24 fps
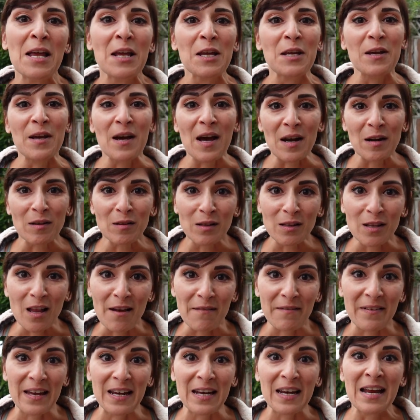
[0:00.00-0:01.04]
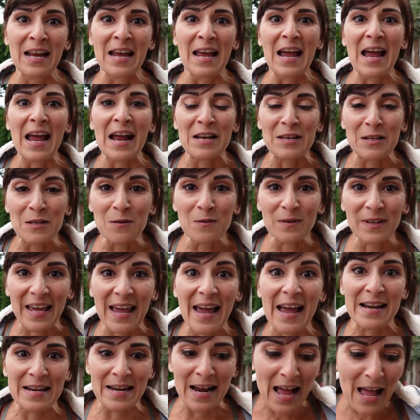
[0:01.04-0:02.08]
You gotta love it, and you
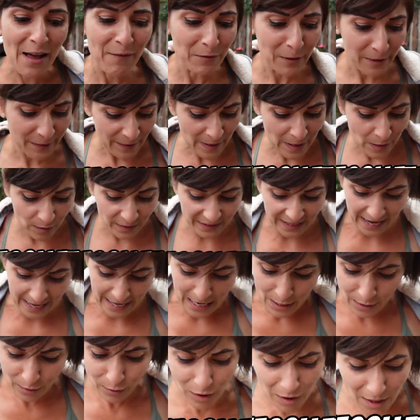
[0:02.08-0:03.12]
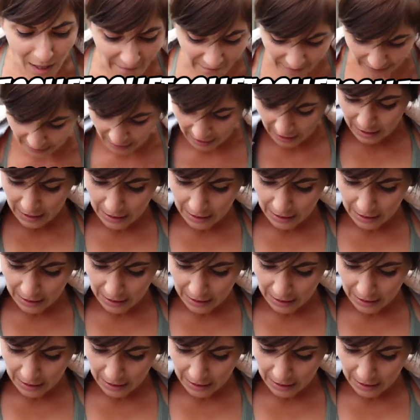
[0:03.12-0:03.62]
can every single day. Love it,